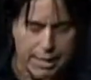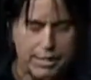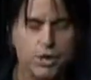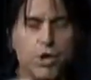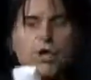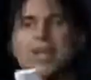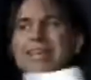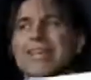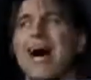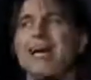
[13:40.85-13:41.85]
It's called
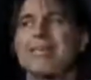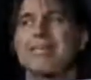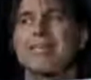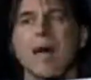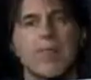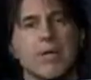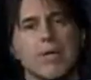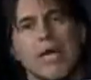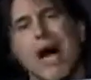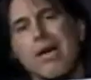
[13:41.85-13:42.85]
Lockstep.
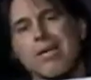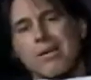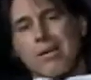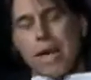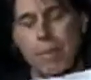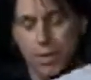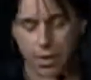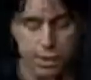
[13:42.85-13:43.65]
Lockstep.